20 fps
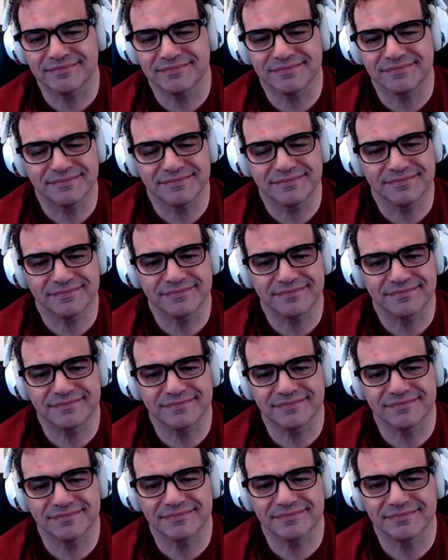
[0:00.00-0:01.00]

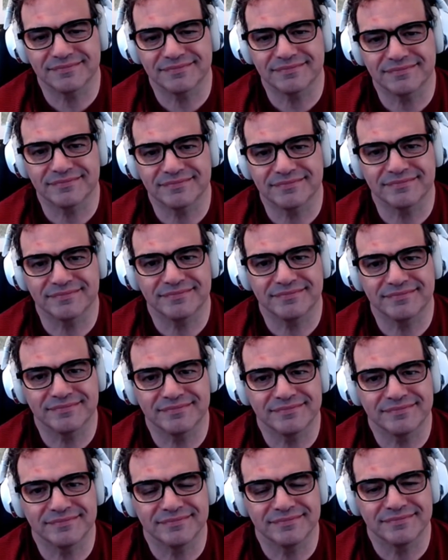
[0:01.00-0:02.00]

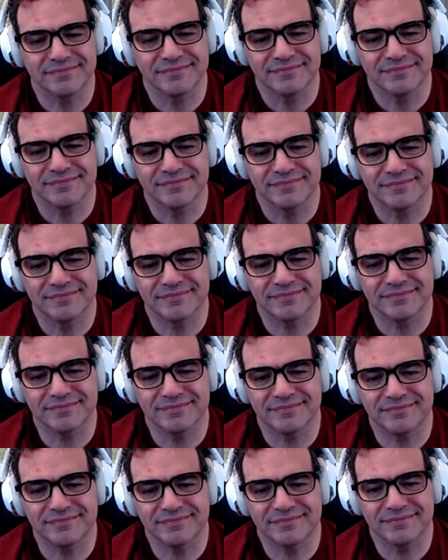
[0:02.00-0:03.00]

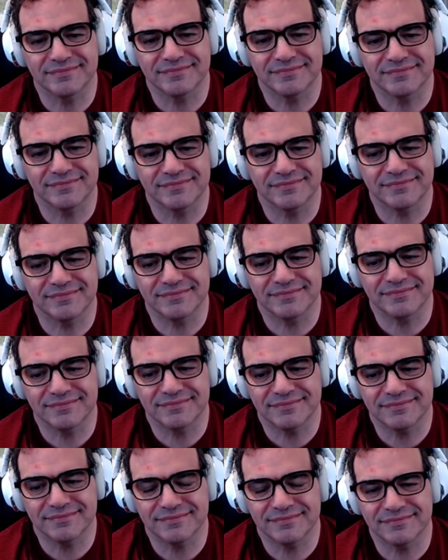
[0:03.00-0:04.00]

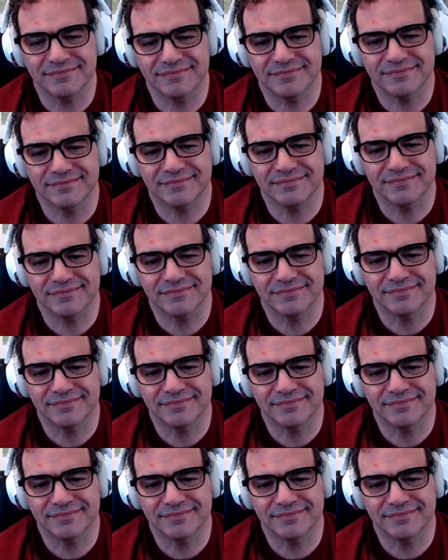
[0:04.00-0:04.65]
This person isn't speaking.